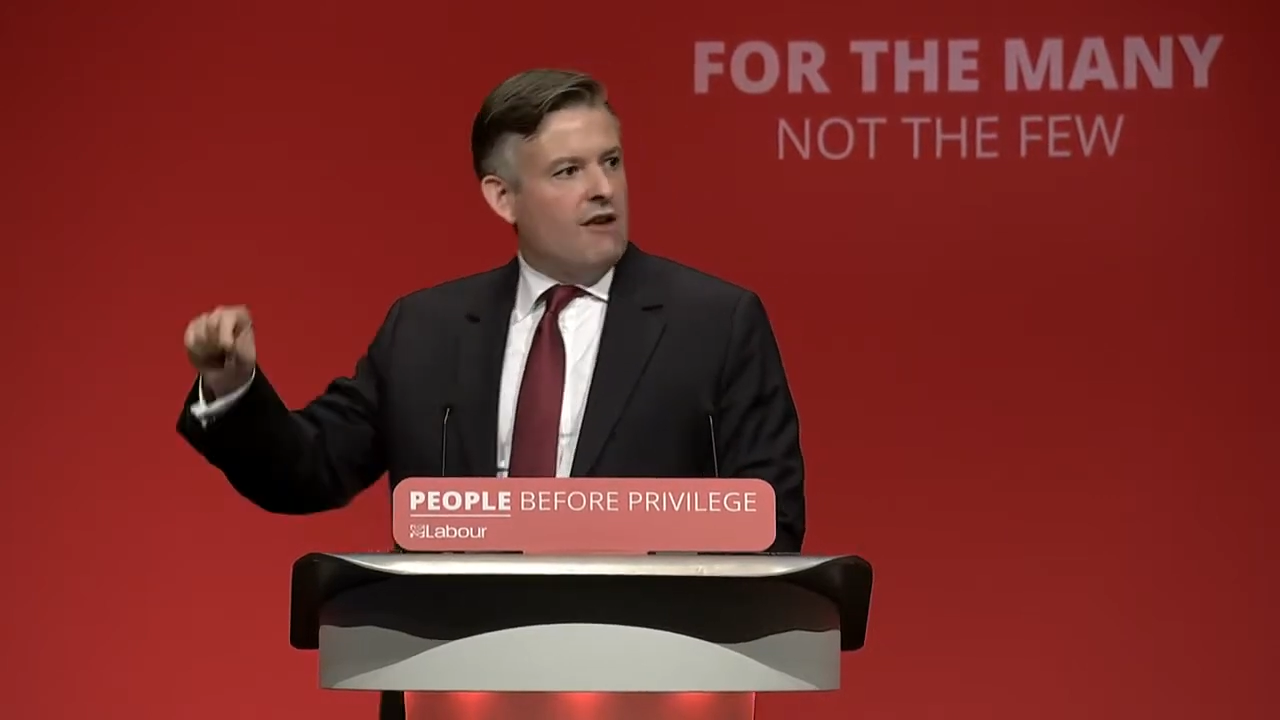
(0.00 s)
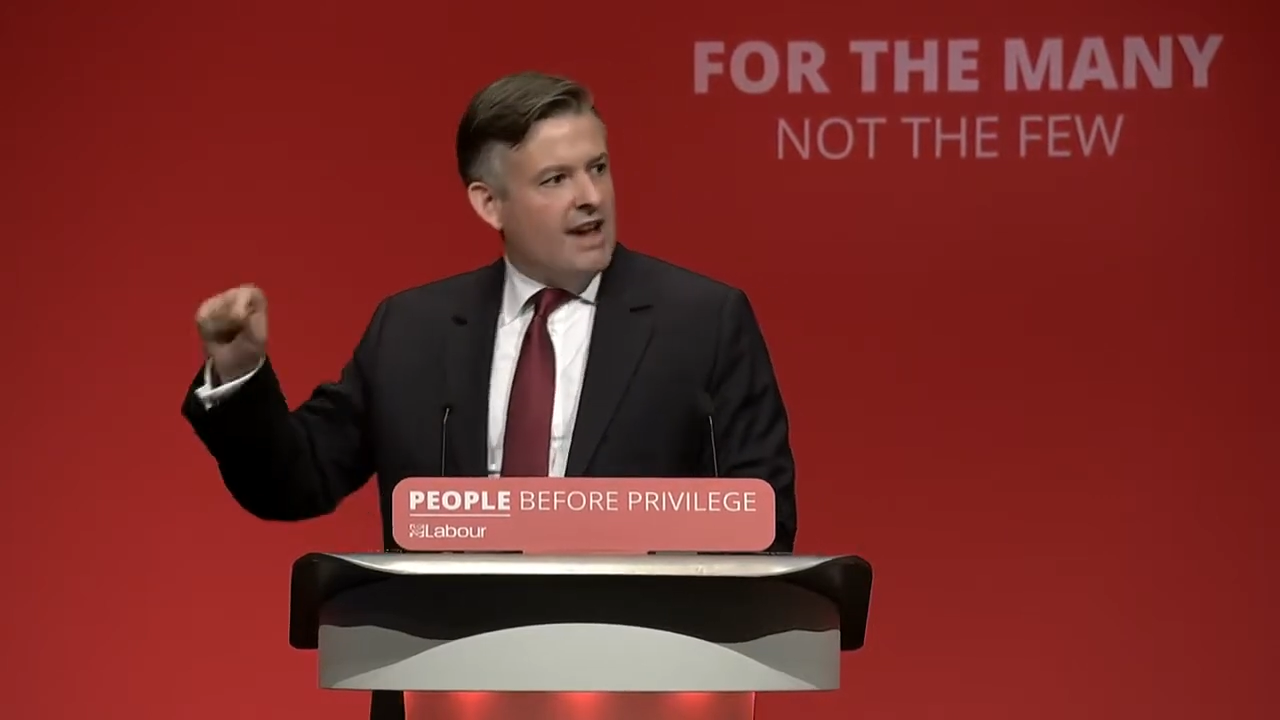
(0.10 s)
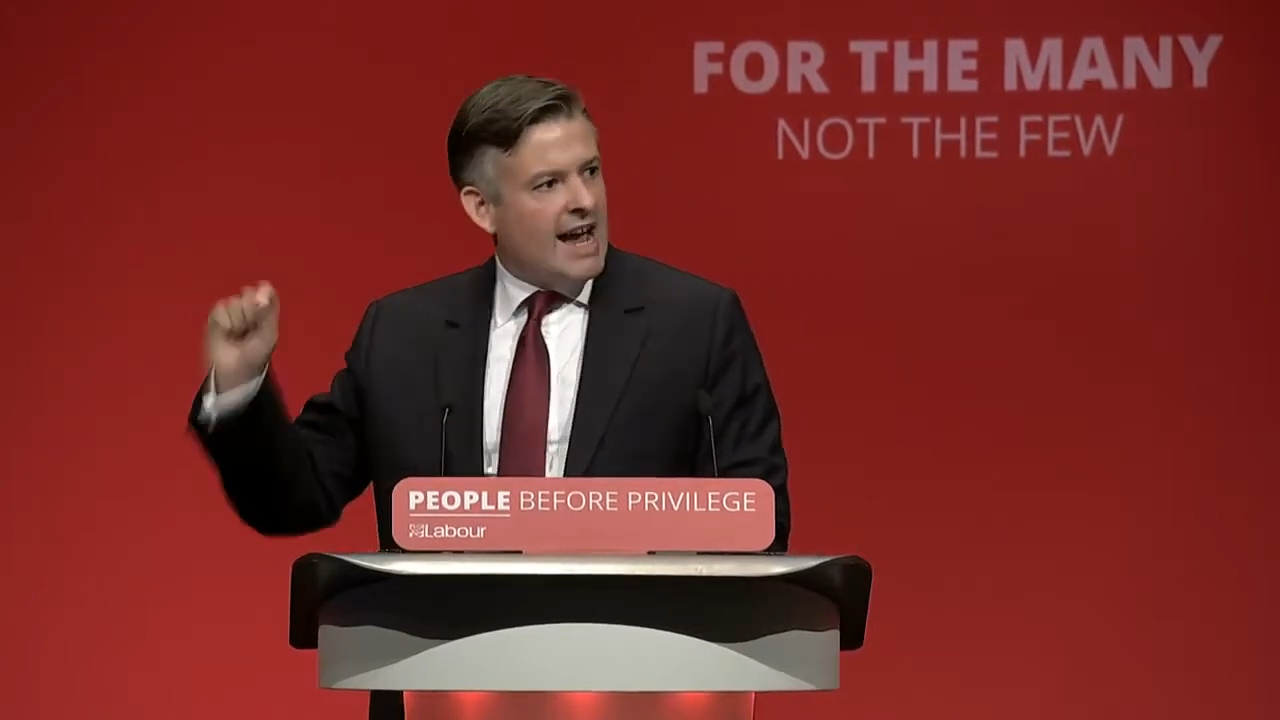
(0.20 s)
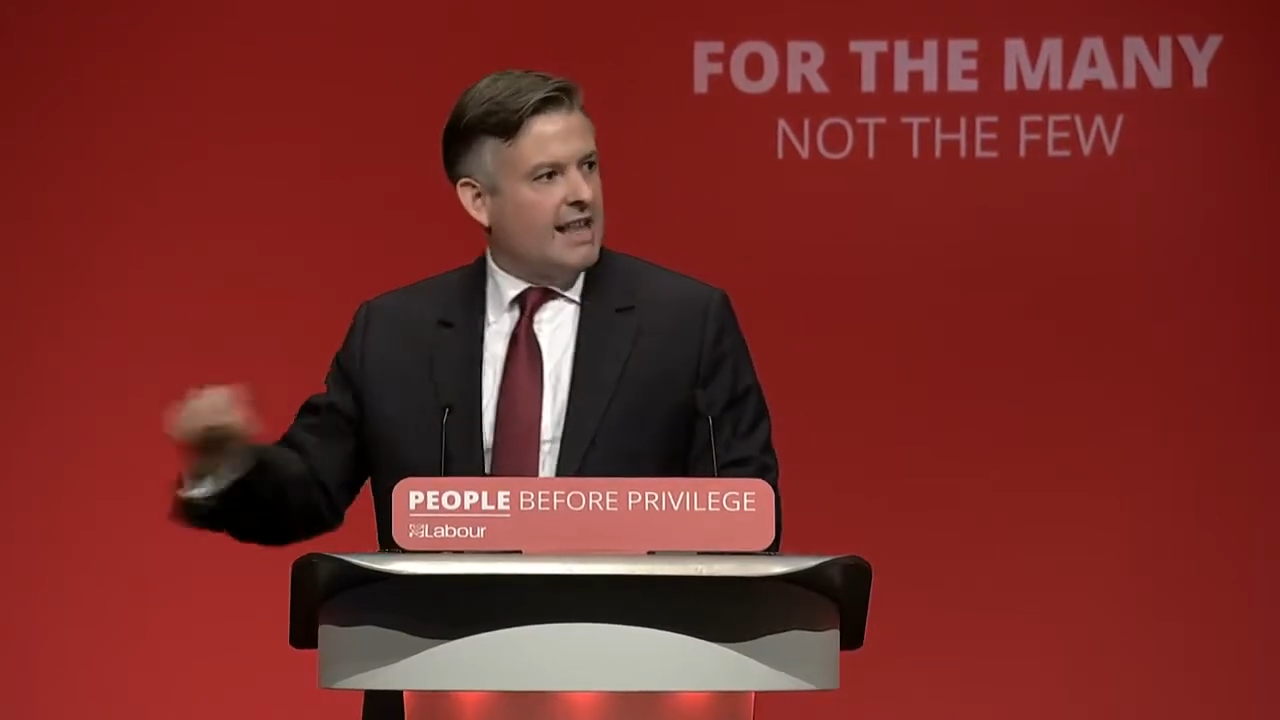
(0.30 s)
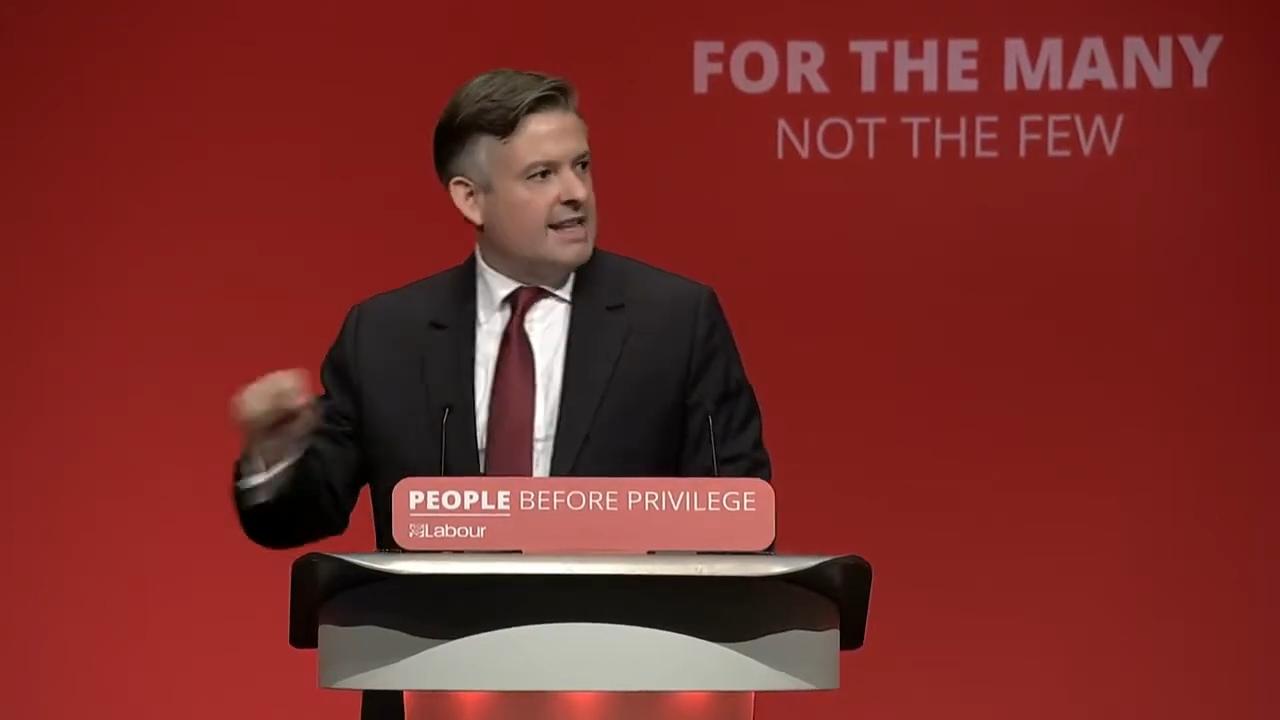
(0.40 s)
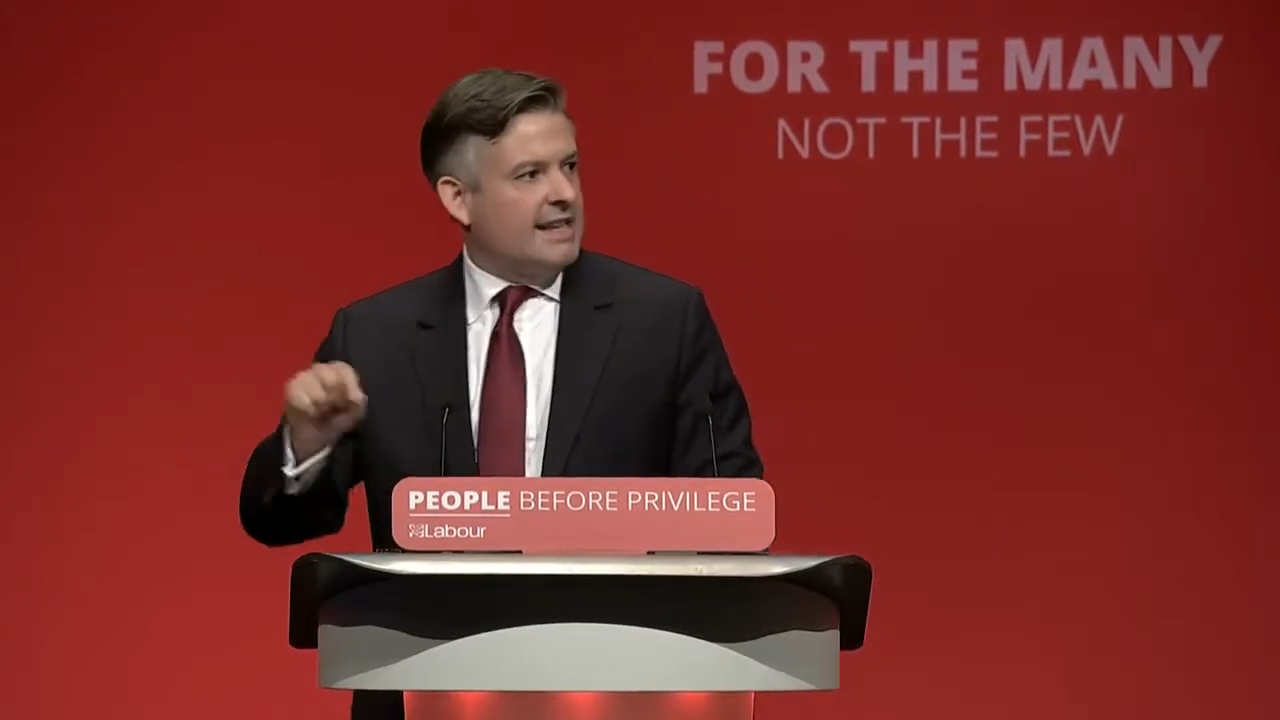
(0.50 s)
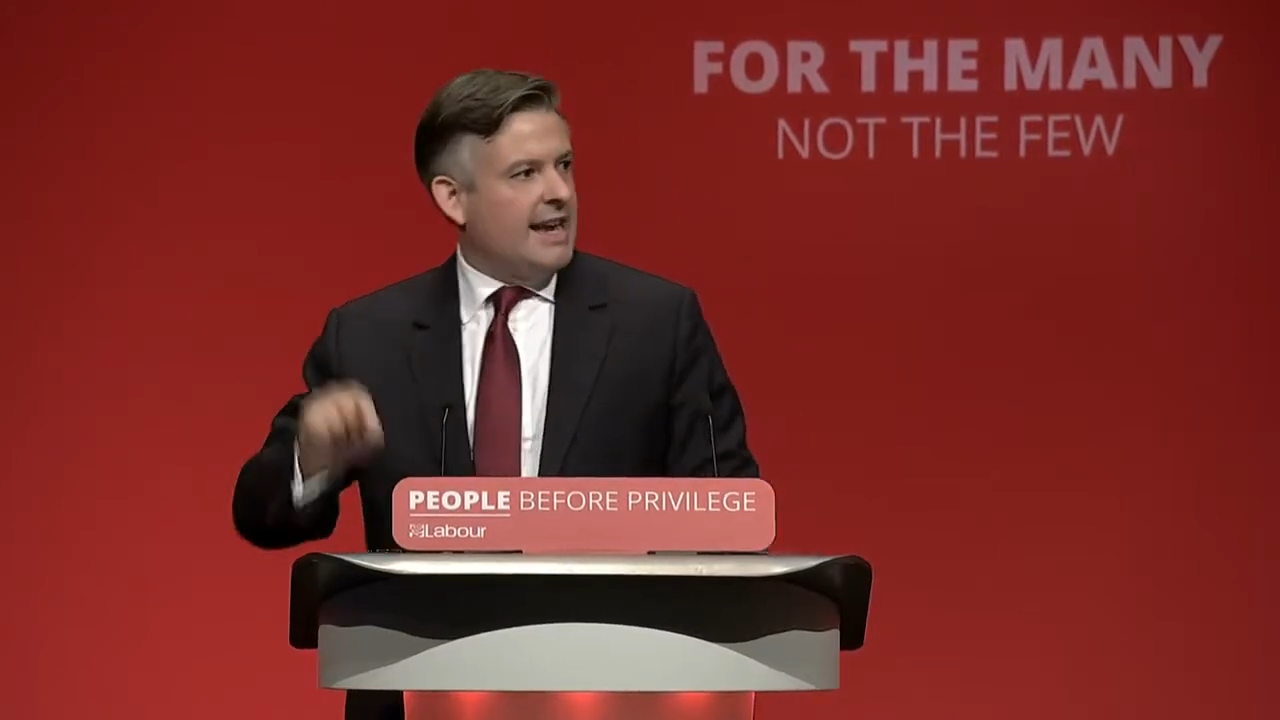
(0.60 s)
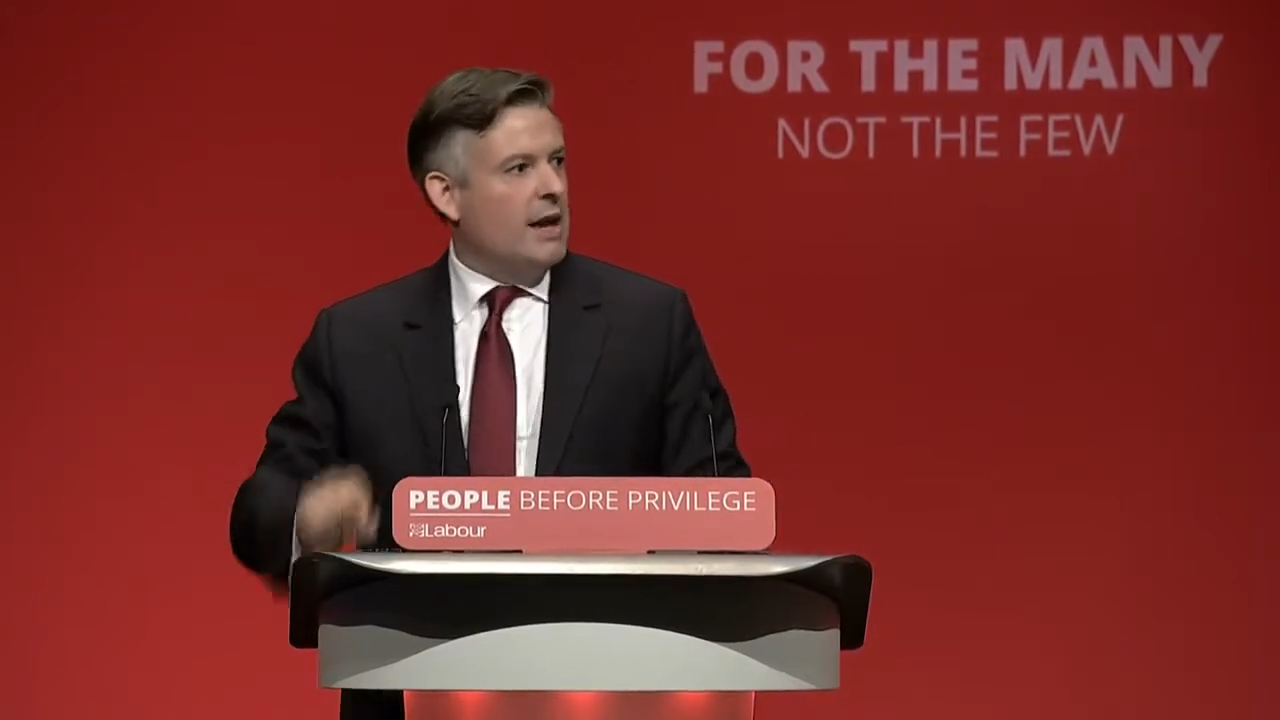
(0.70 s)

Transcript: reality